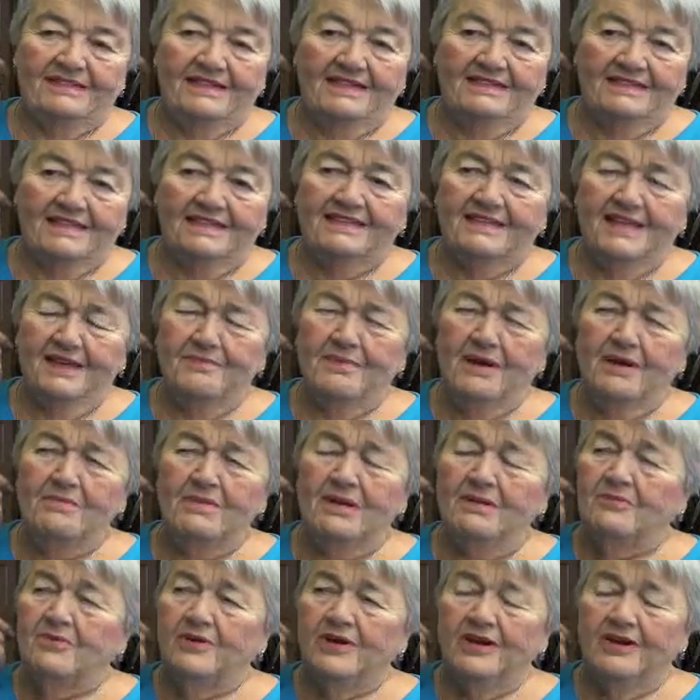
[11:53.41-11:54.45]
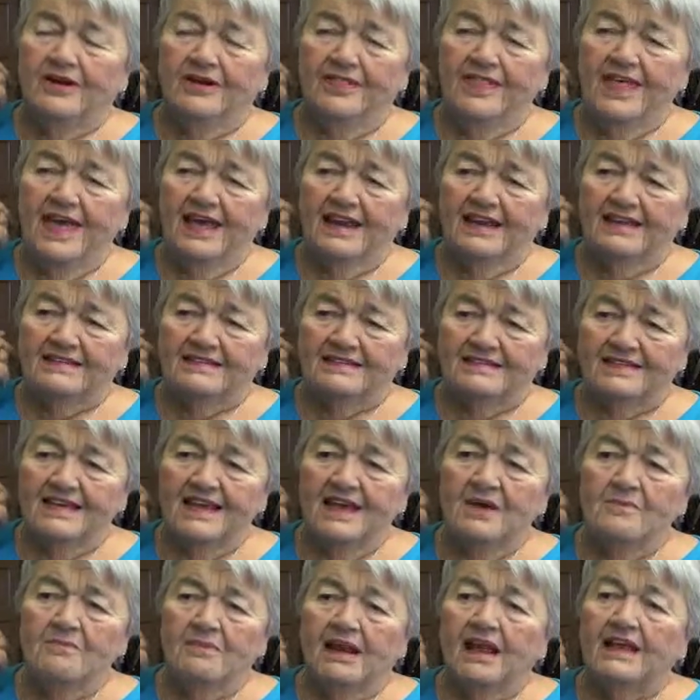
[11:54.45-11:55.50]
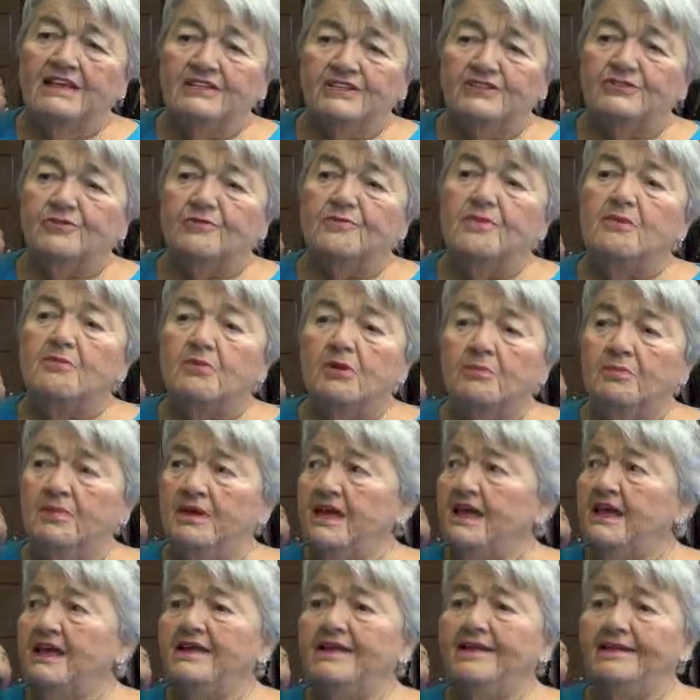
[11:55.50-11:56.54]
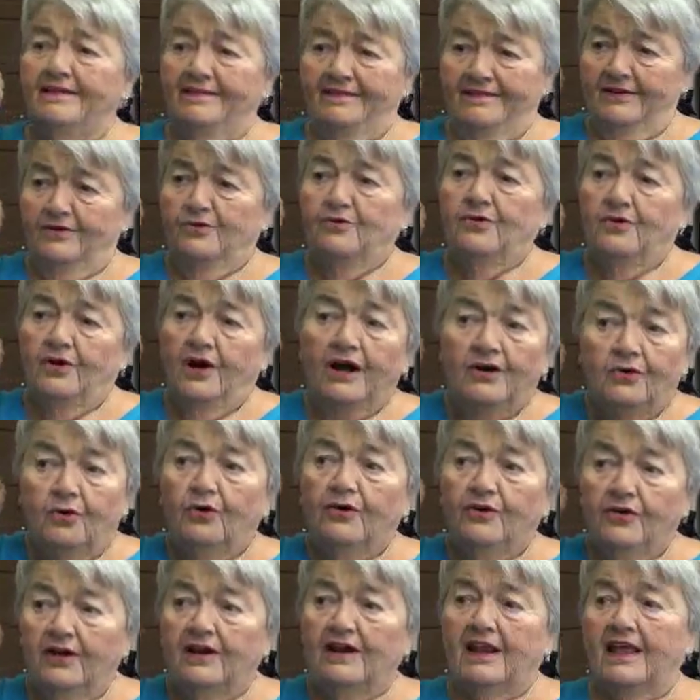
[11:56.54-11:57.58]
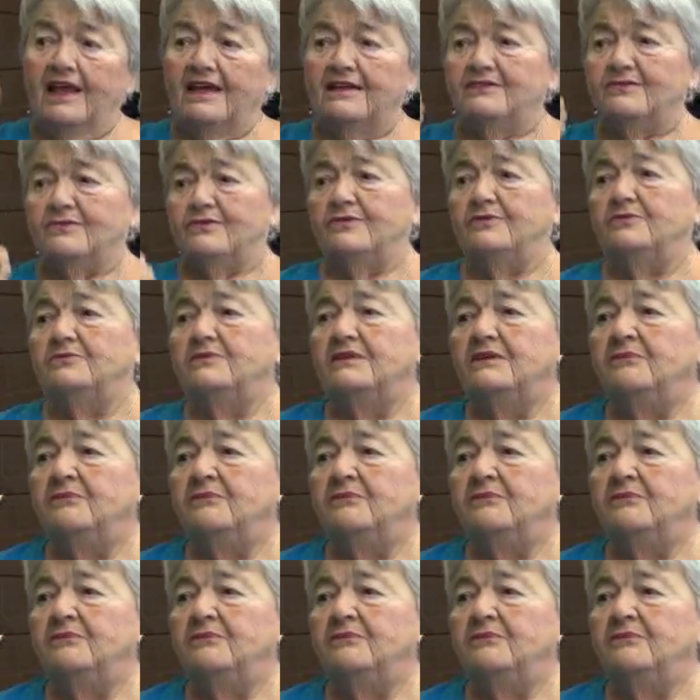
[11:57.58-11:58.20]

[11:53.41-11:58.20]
as I say, my memory on that is, but I just remember being a corner classroom.